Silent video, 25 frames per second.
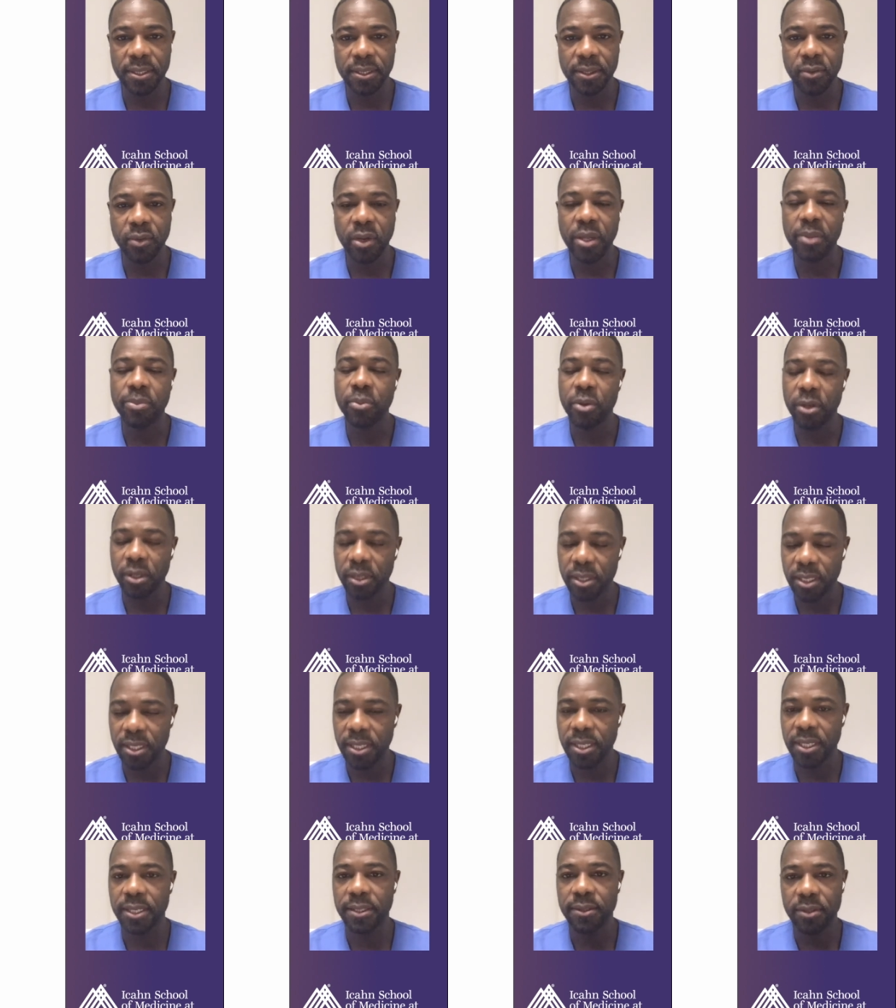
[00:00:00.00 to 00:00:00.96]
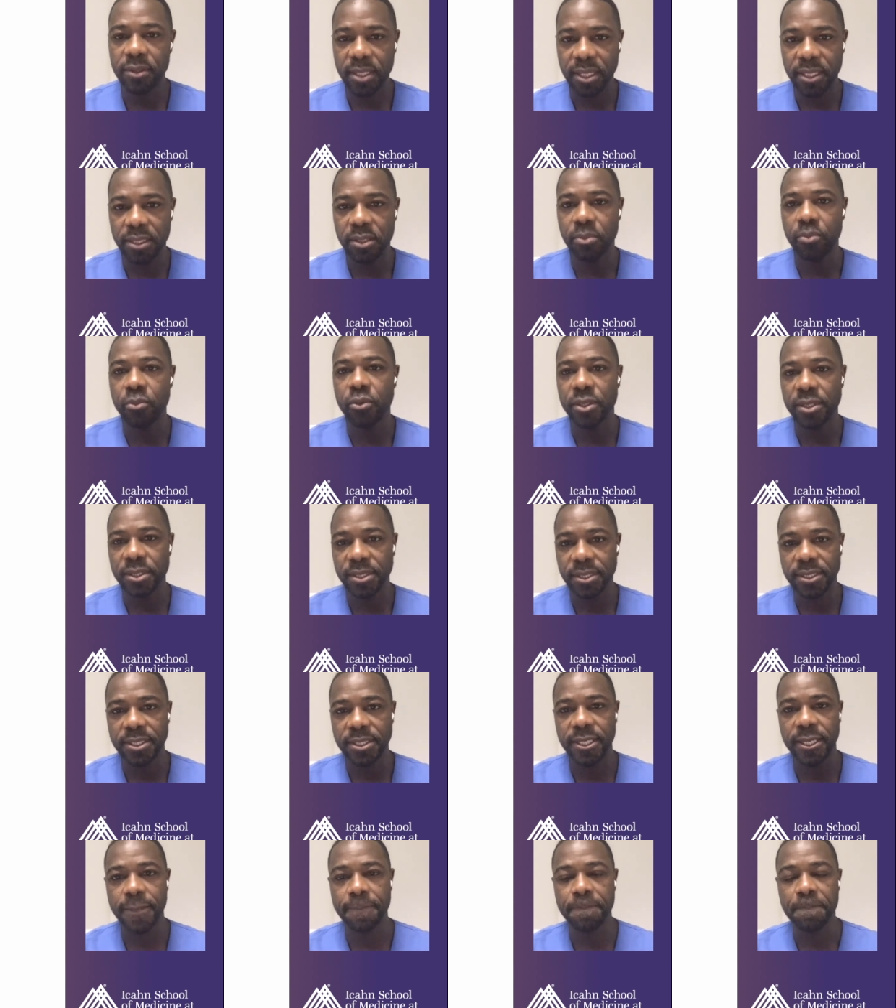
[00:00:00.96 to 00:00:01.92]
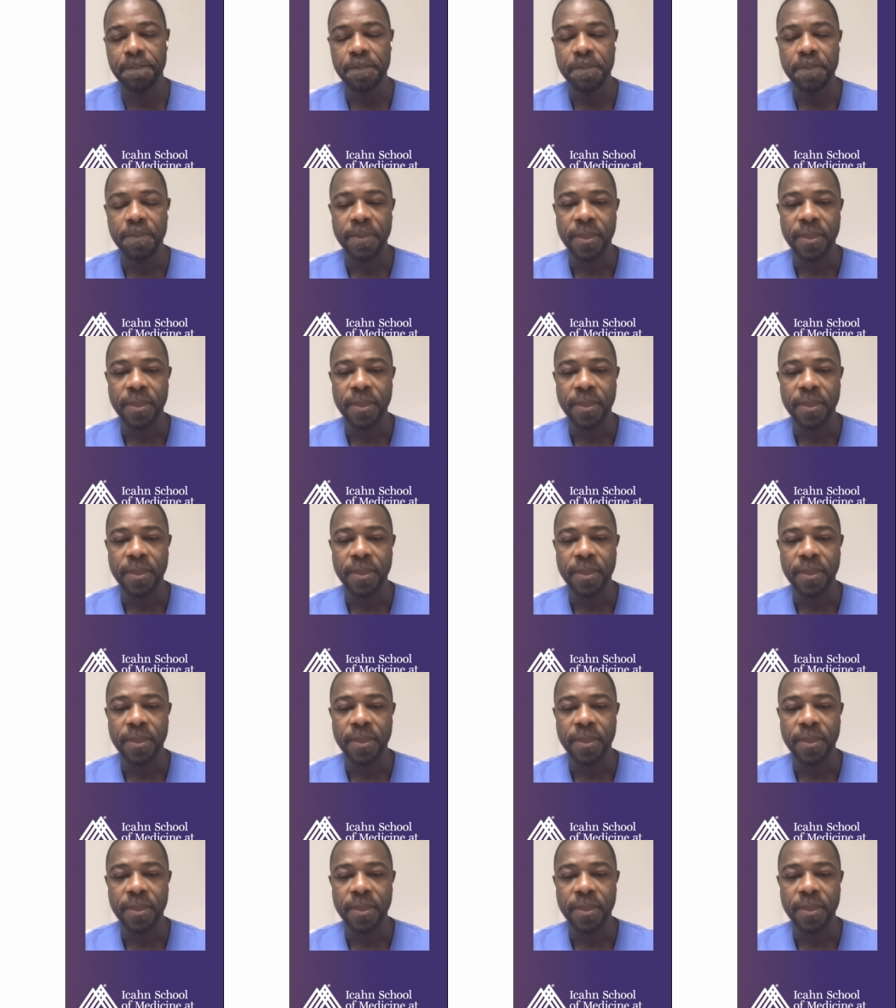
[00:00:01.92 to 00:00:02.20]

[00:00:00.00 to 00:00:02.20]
quite bulky at the present time.